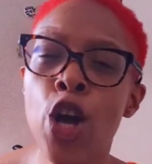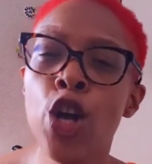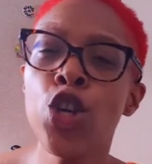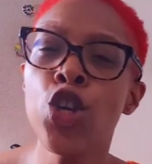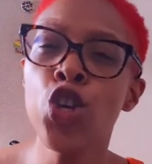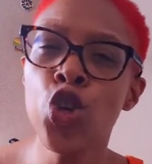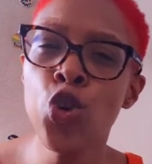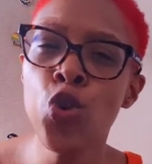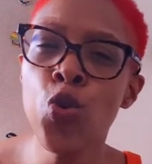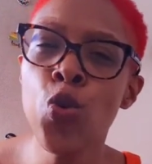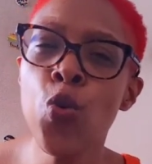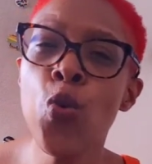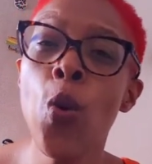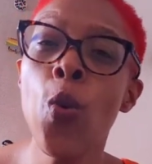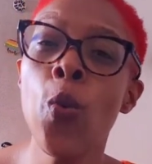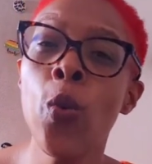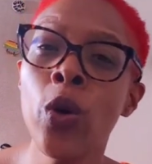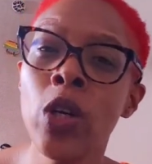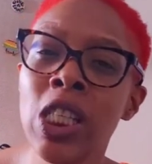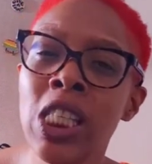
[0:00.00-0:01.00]
you
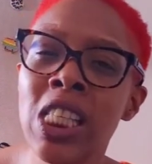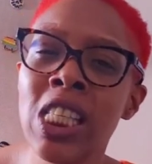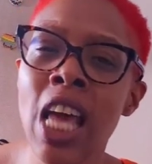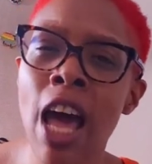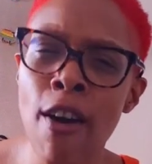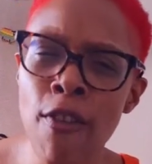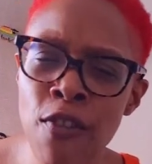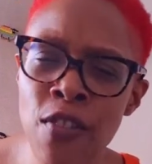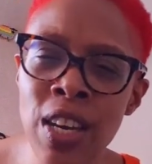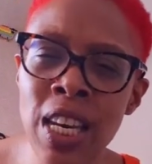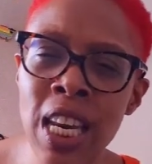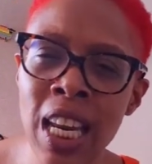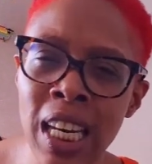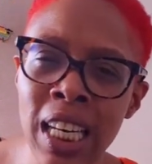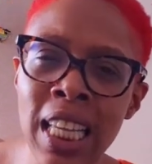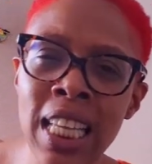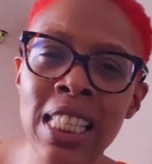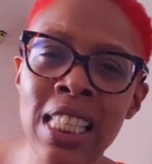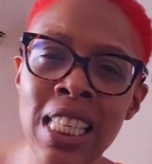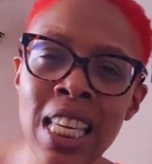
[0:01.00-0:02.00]
will
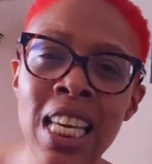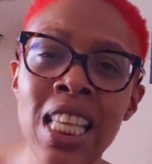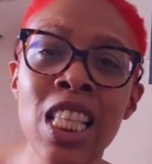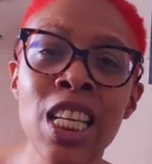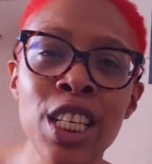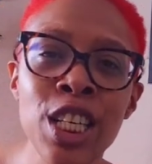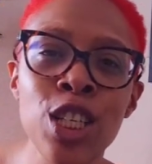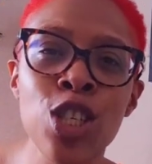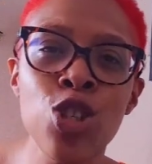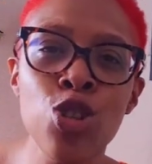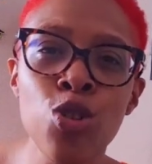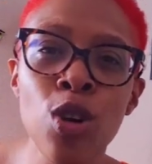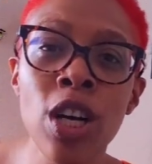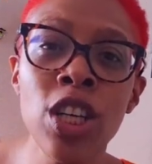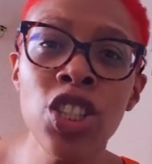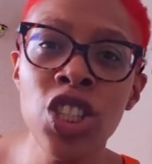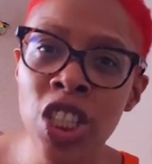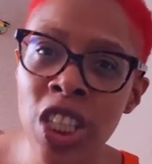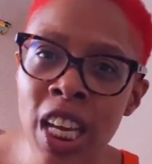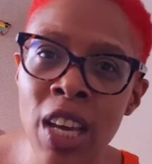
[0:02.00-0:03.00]
definitely see the
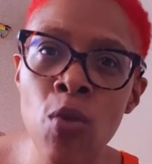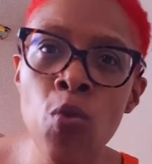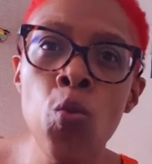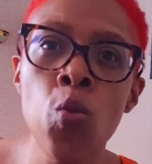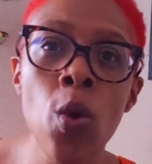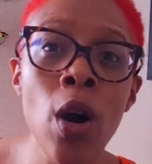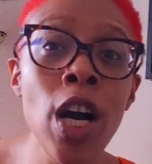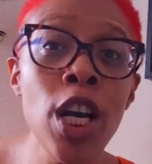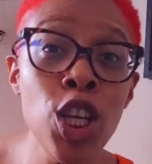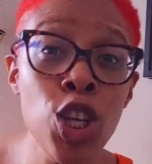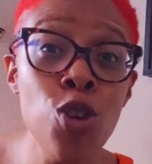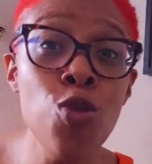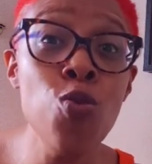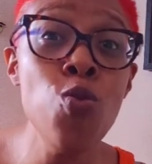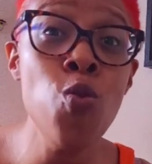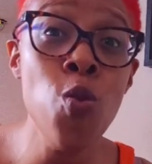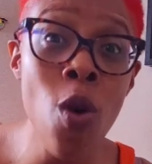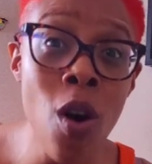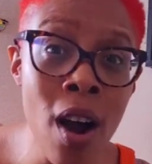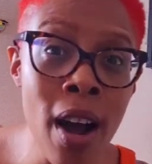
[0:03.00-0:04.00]
destruction in what you
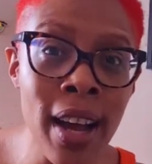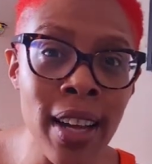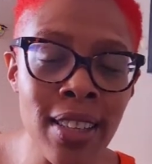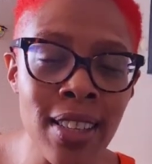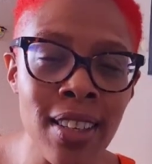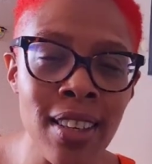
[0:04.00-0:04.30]
want.